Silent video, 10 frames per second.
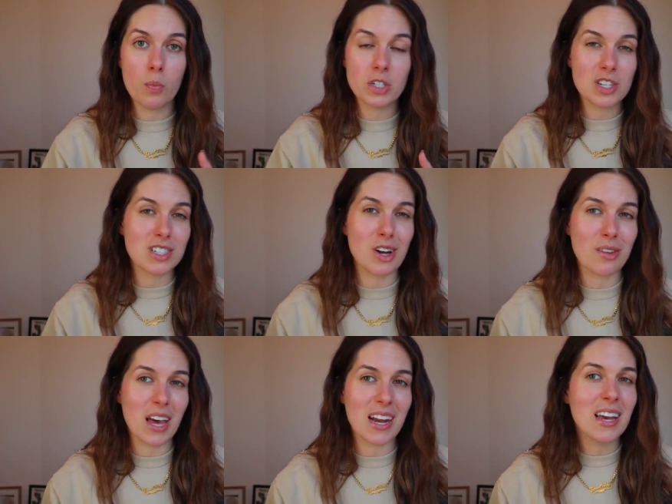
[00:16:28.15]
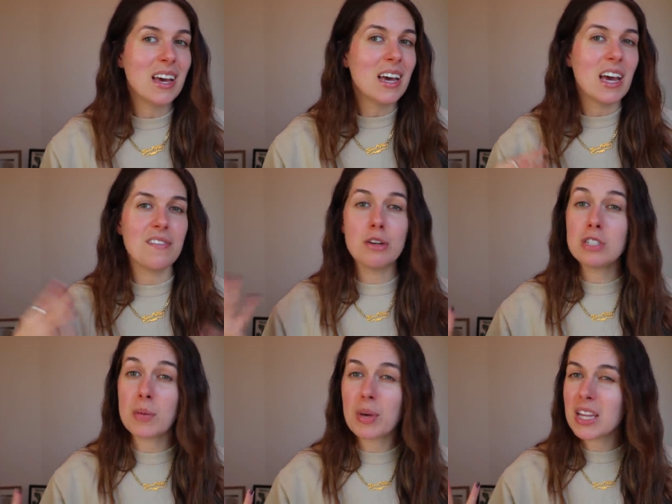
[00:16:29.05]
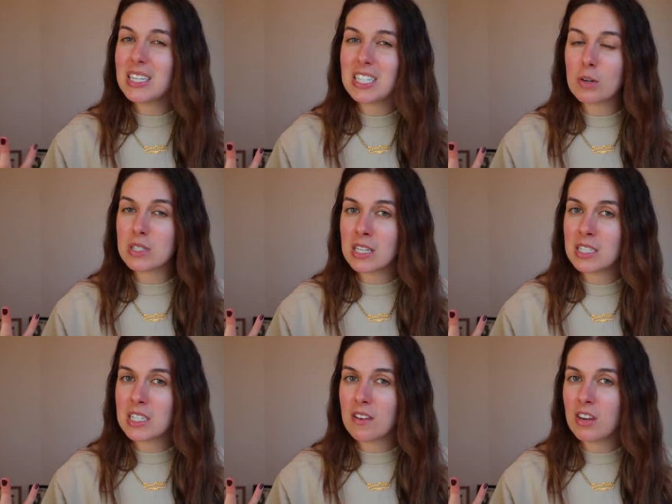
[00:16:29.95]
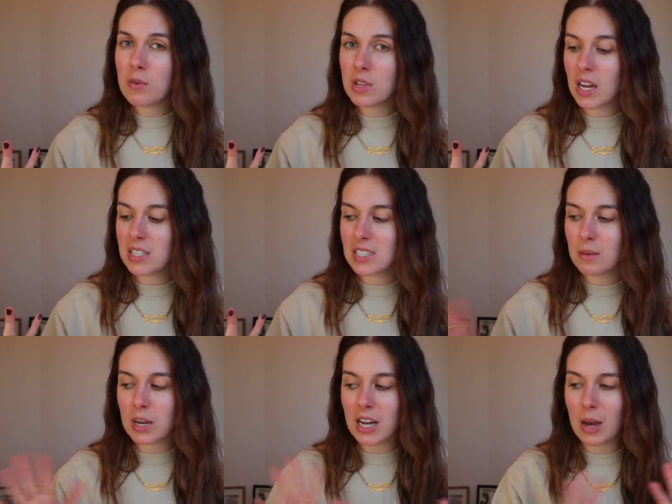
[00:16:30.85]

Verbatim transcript: but just know that if you typically deal with sensitivity with niacinamide,